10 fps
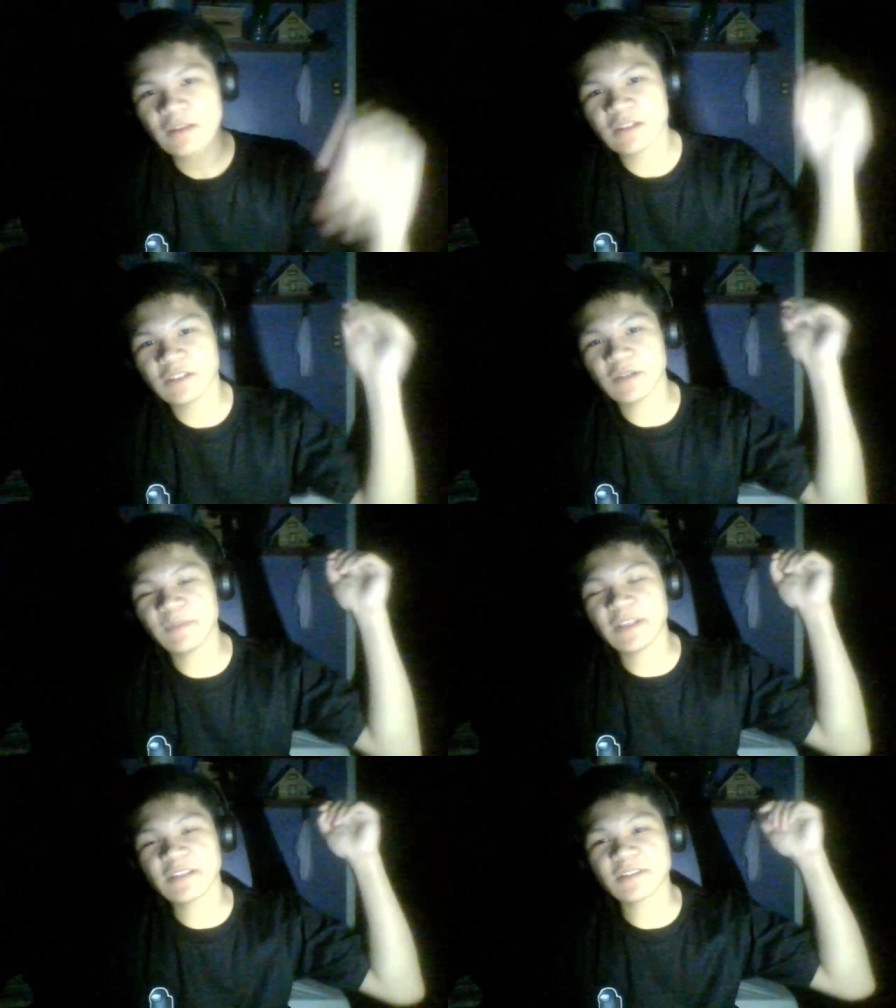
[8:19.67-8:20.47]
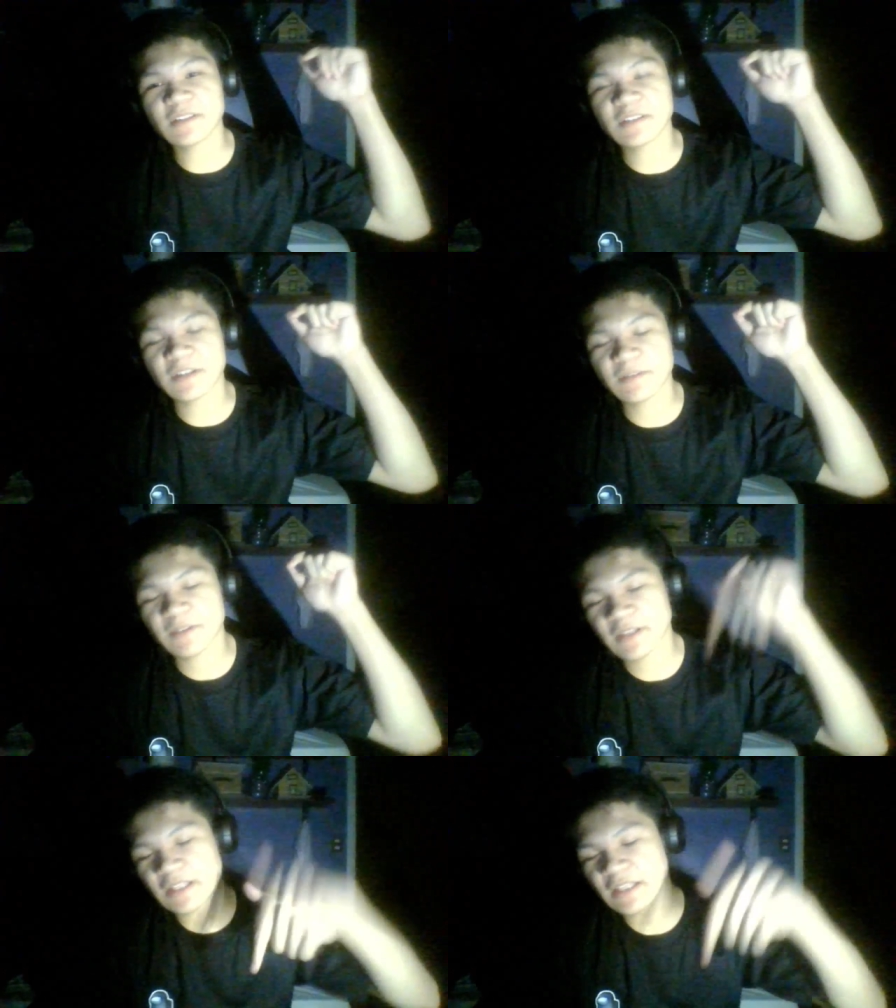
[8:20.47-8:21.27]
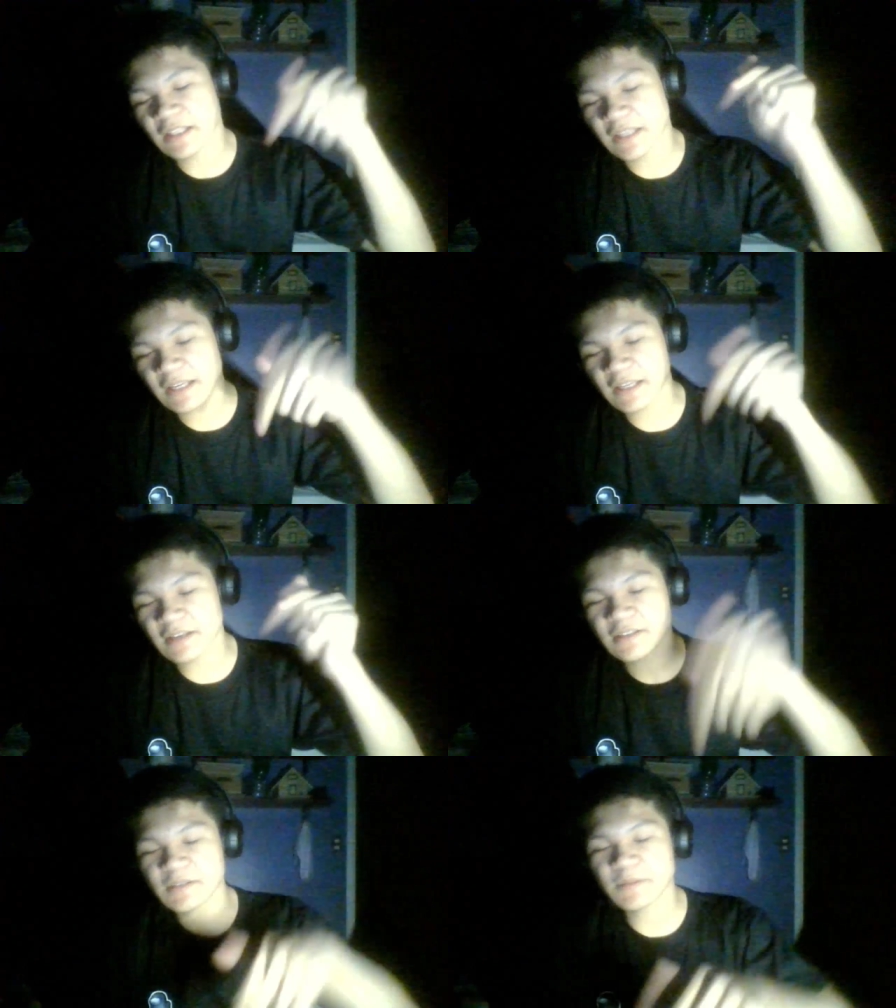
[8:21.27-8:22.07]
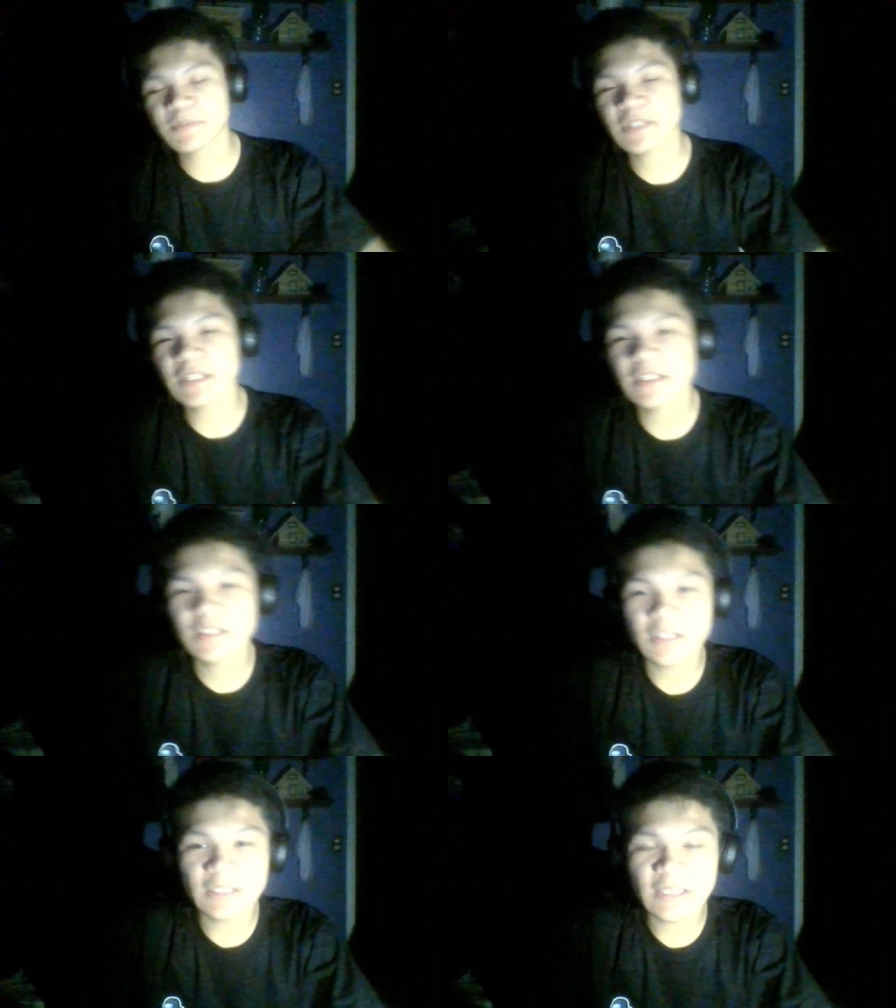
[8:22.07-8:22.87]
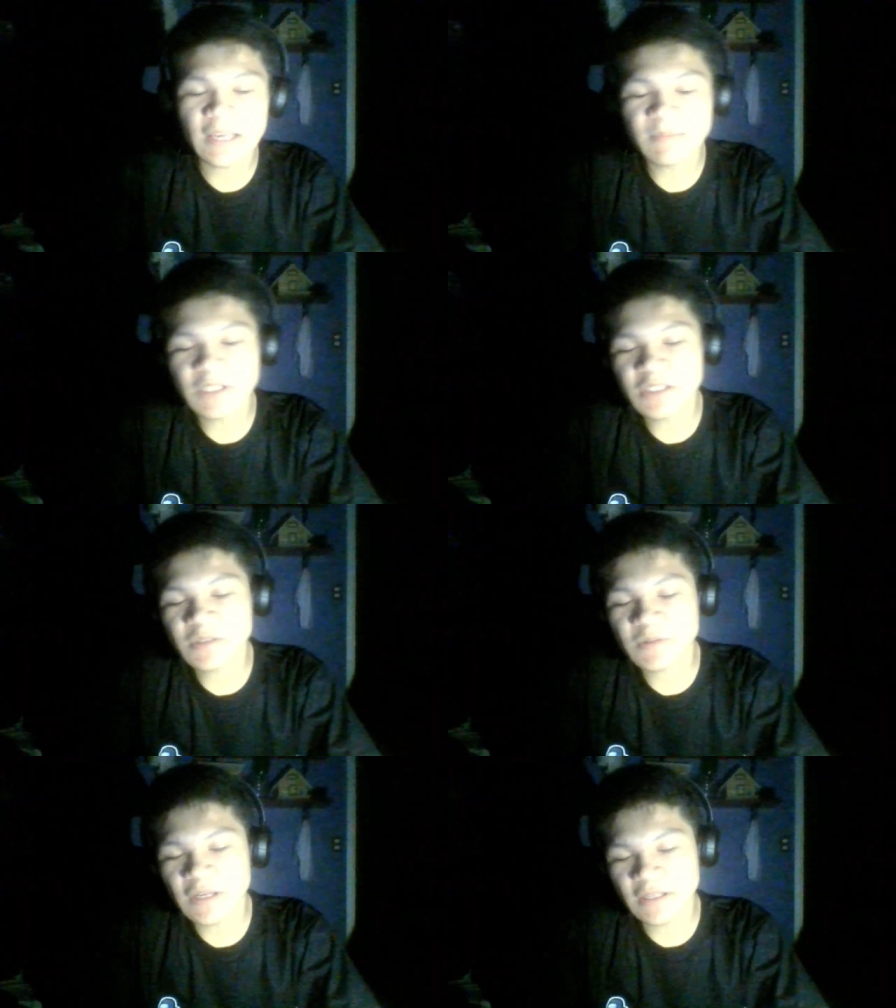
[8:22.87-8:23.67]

join my Discord server, link down in the description, join the Damnation Squad, you